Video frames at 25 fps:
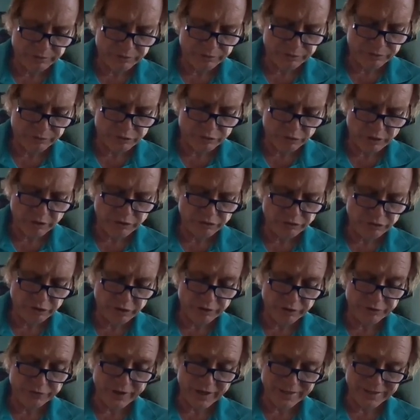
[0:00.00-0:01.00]
construction
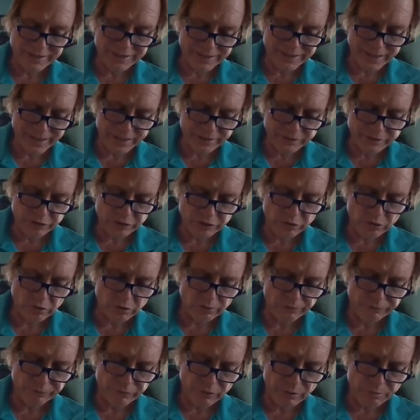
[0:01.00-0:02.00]
is
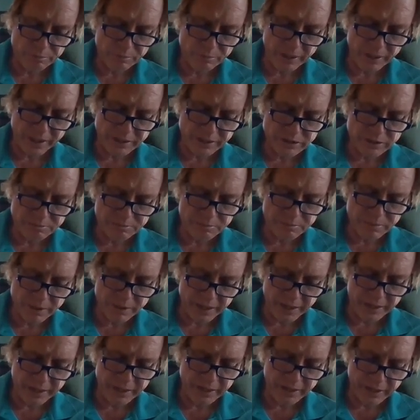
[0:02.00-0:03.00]
identical from bay to
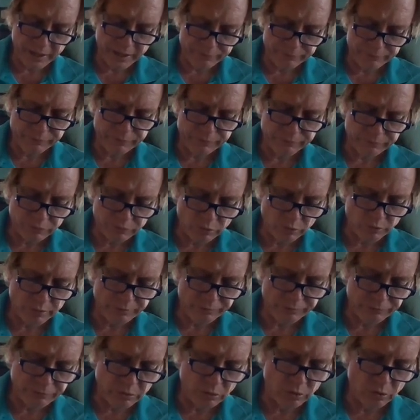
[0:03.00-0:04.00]
bay and from floor
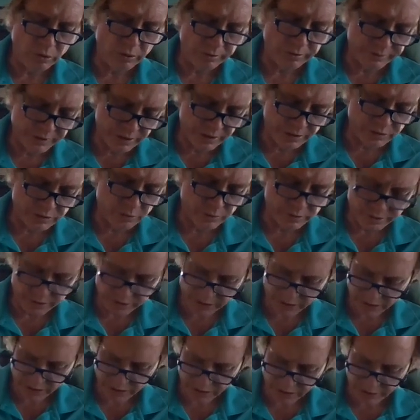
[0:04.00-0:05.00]
to floor. That's what's
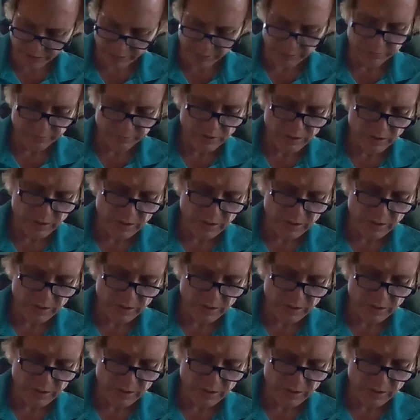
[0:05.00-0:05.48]
key here.